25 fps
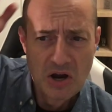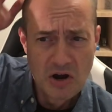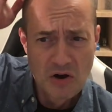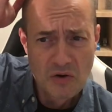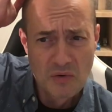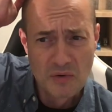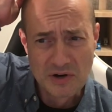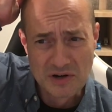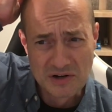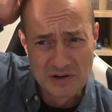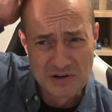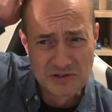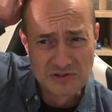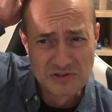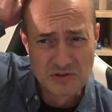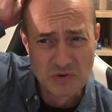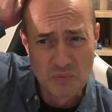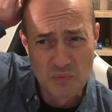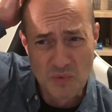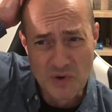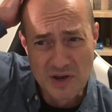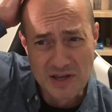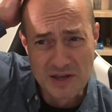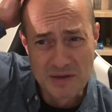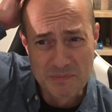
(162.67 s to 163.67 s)
when I looked
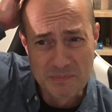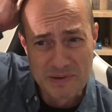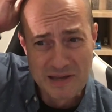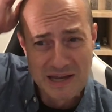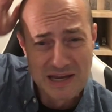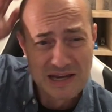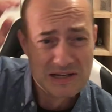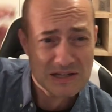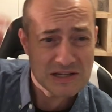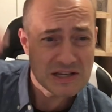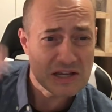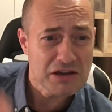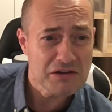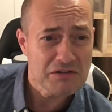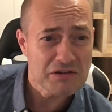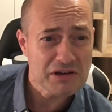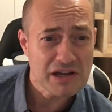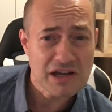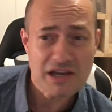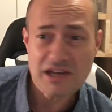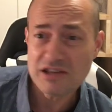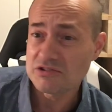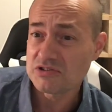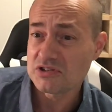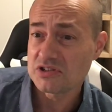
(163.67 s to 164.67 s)
on Wikipedia,
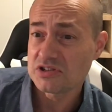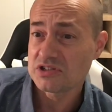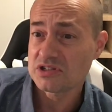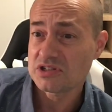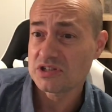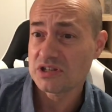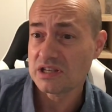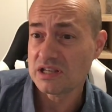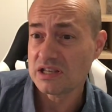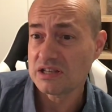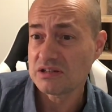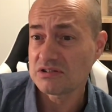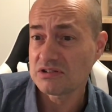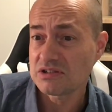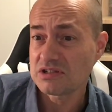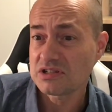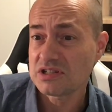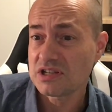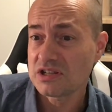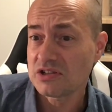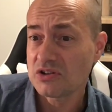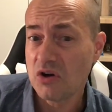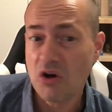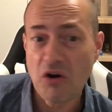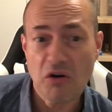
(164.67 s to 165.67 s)
it just
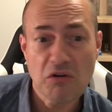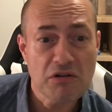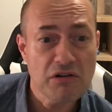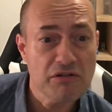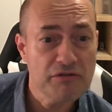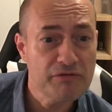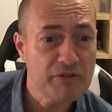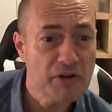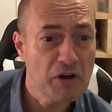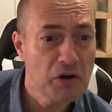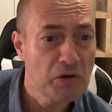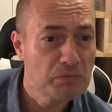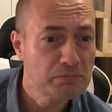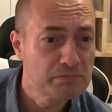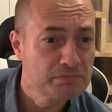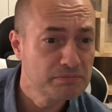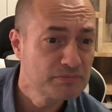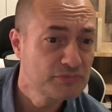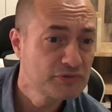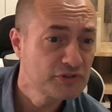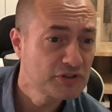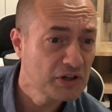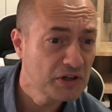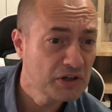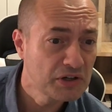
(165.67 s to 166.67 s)
said a horror film.
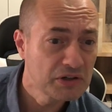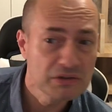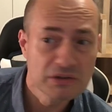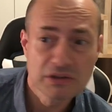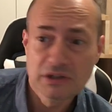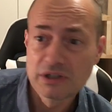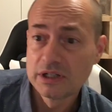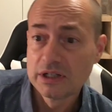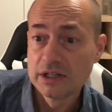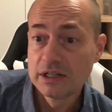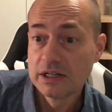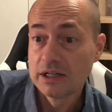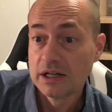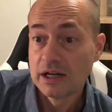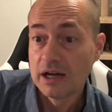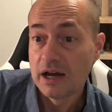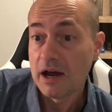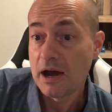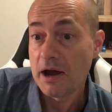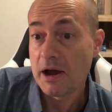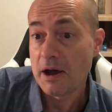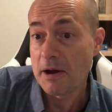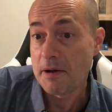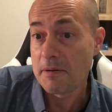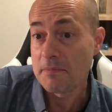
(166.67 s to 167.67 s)
So
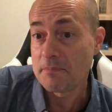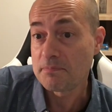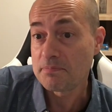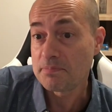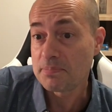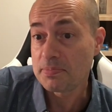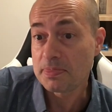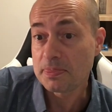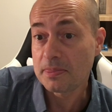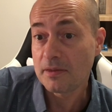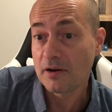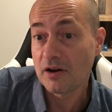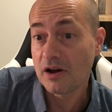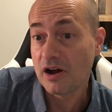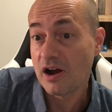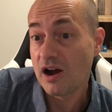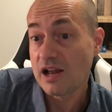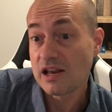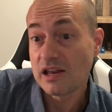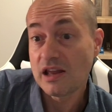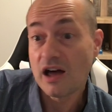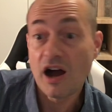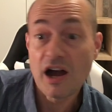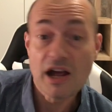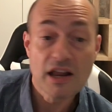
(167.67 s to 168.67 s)
I
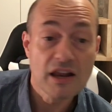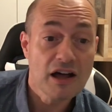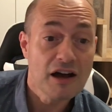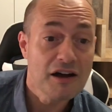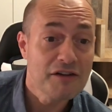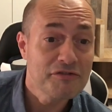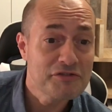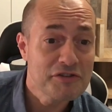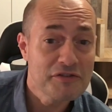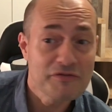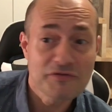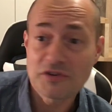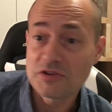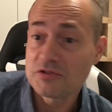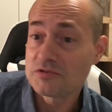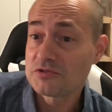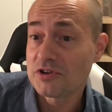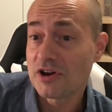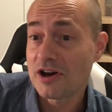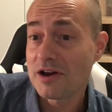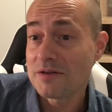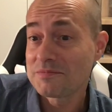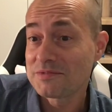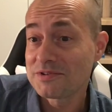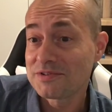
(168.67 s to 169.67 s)
laughed a few
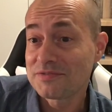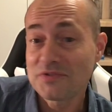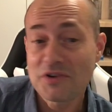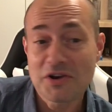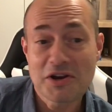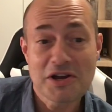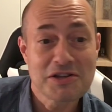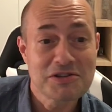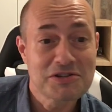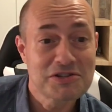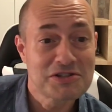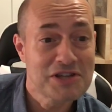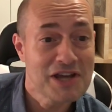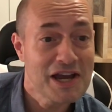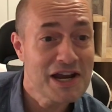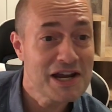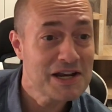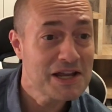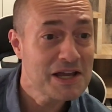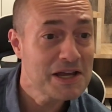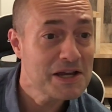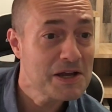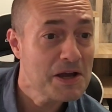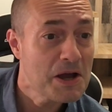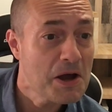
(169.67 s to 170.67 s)
times. It's very
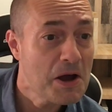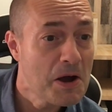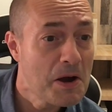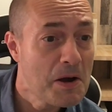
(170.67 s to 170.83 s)
entertaining.